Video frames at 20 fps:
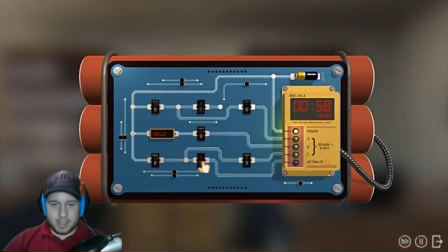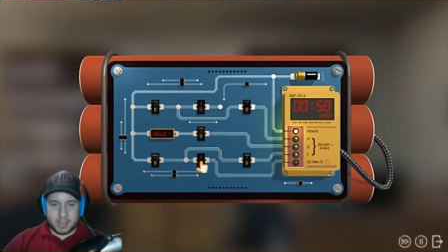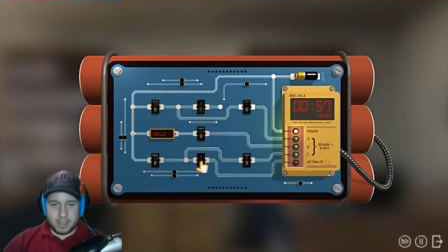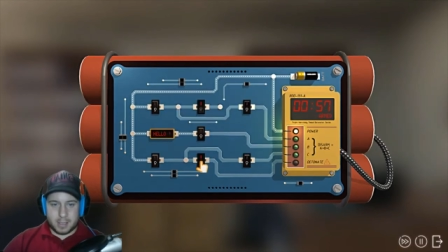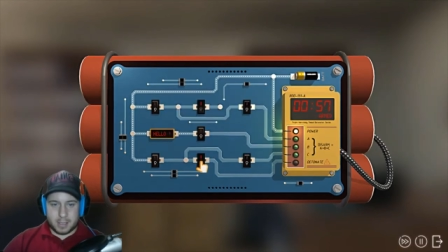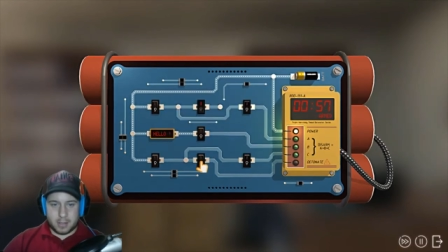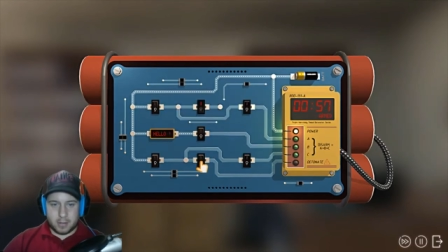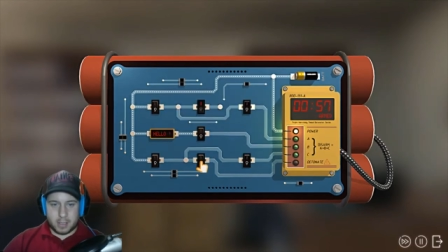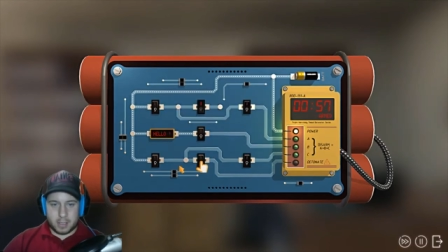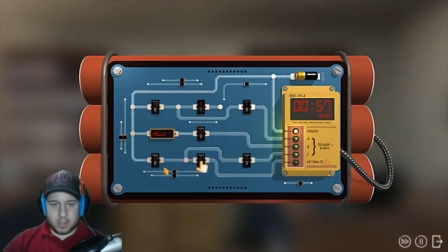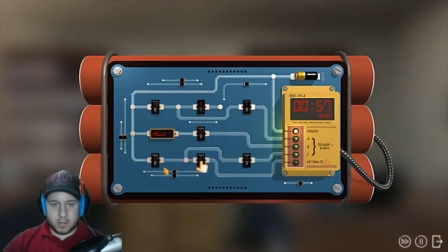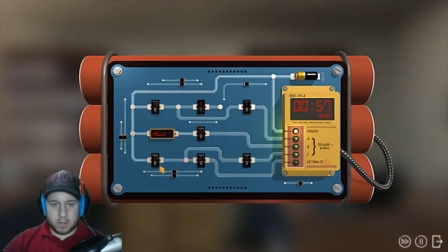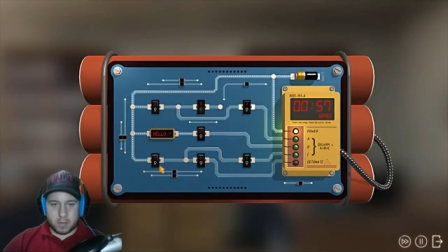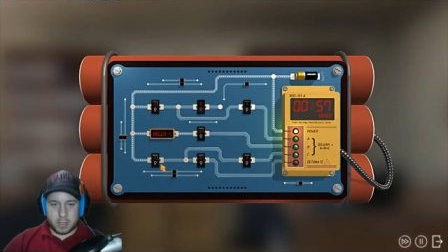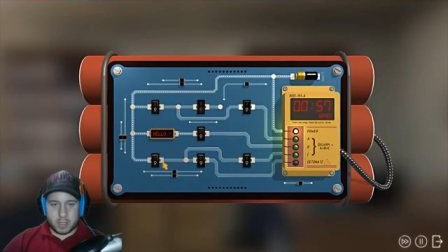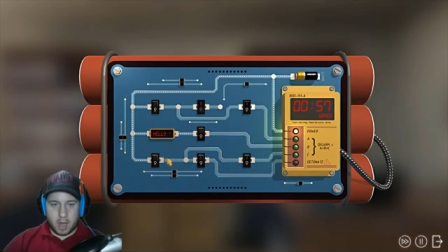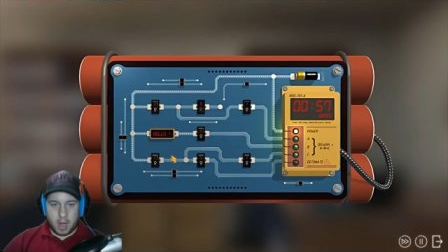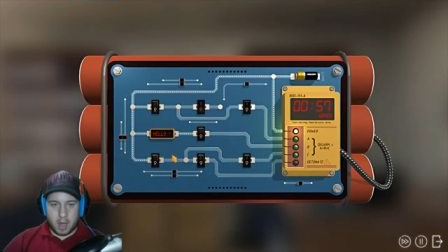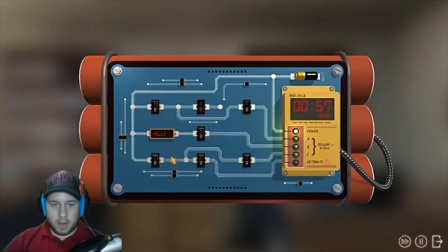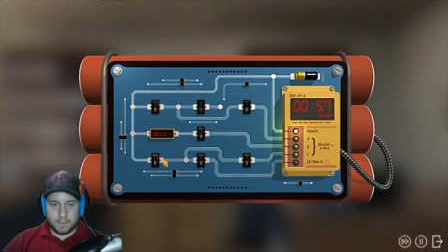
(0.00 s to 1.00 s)
So this
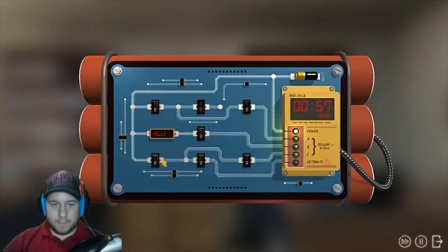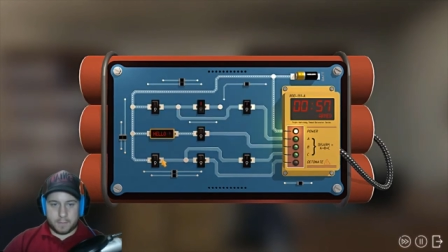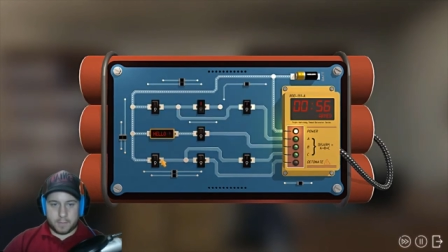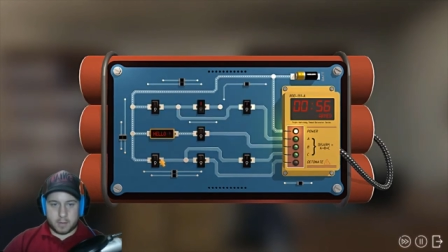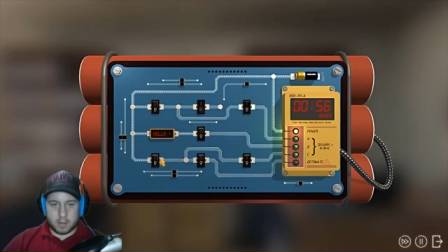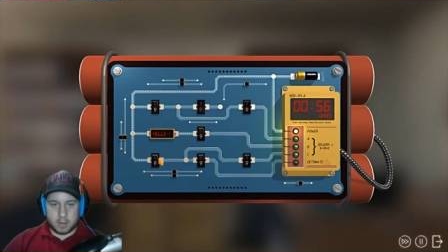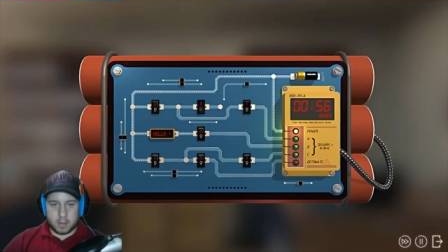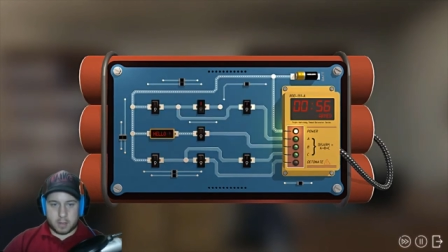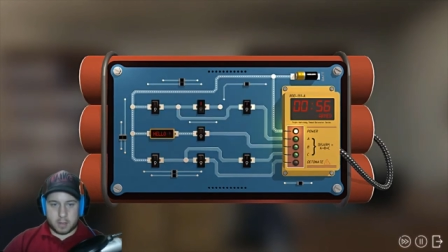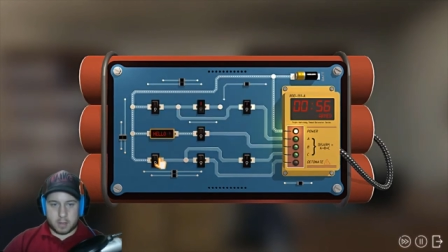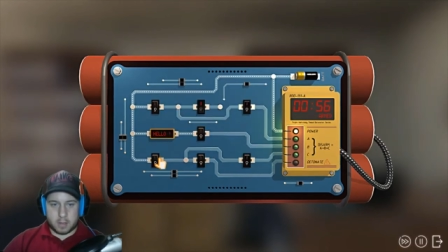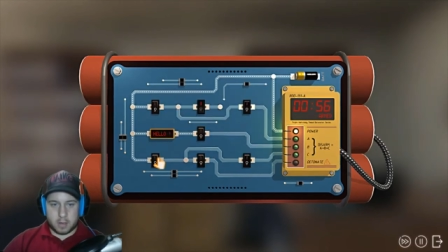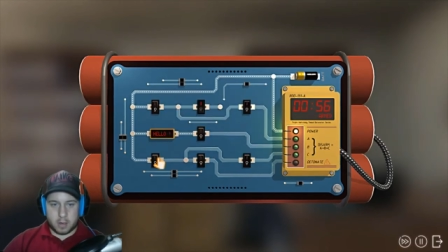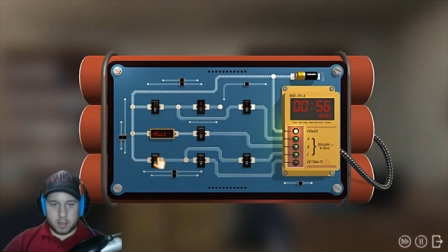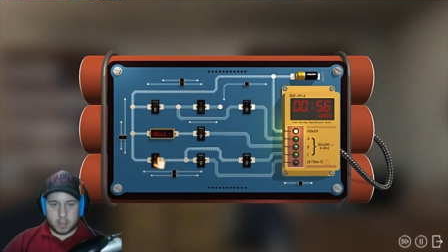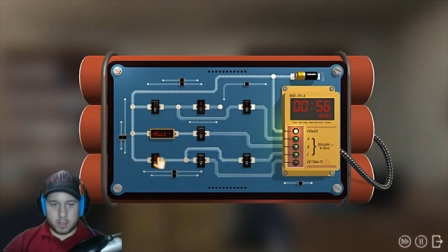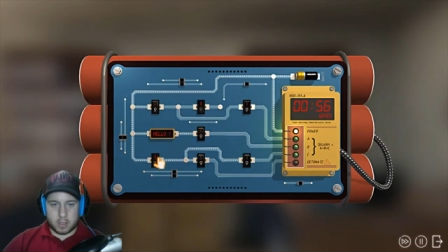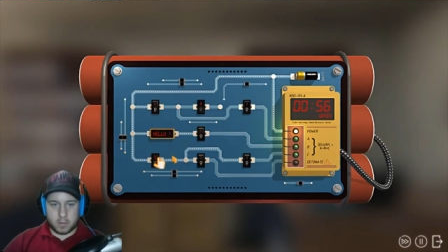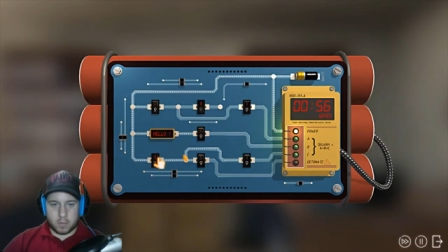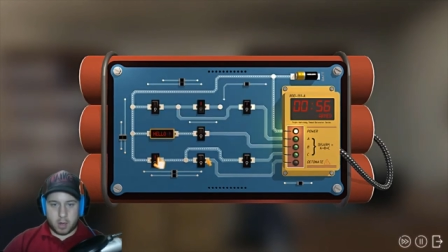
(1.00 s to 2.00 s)
one's off. Let's turn
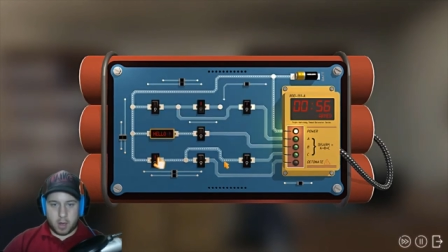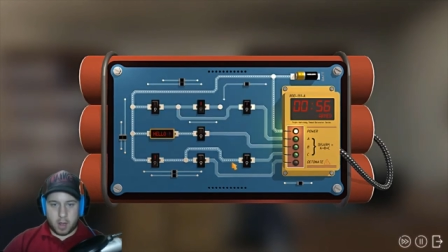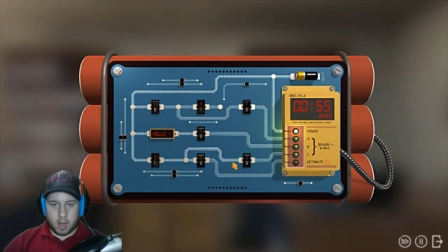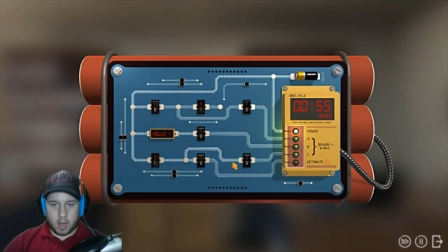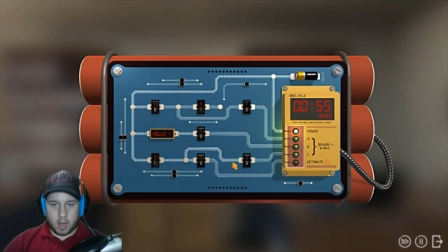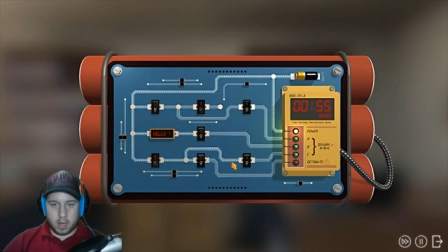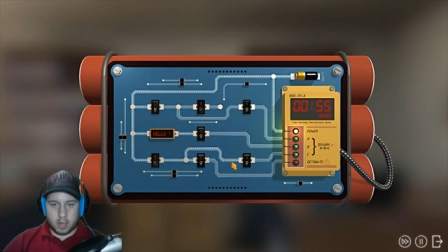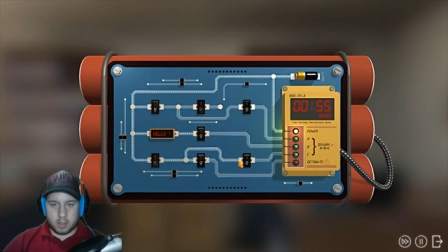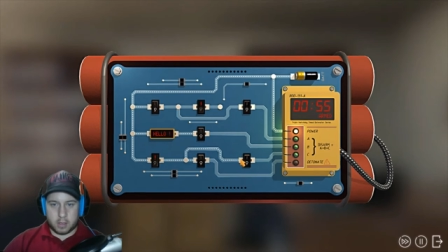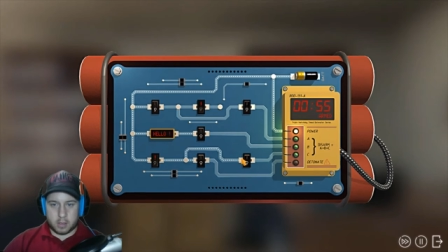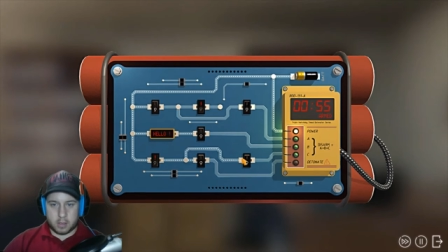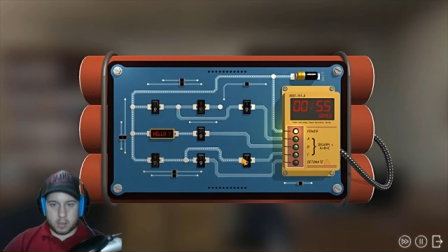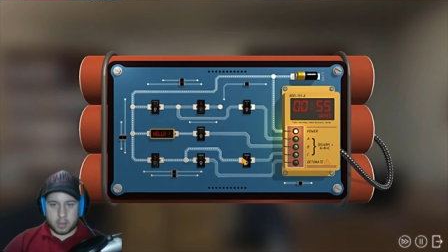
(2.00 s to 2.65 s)
this one on.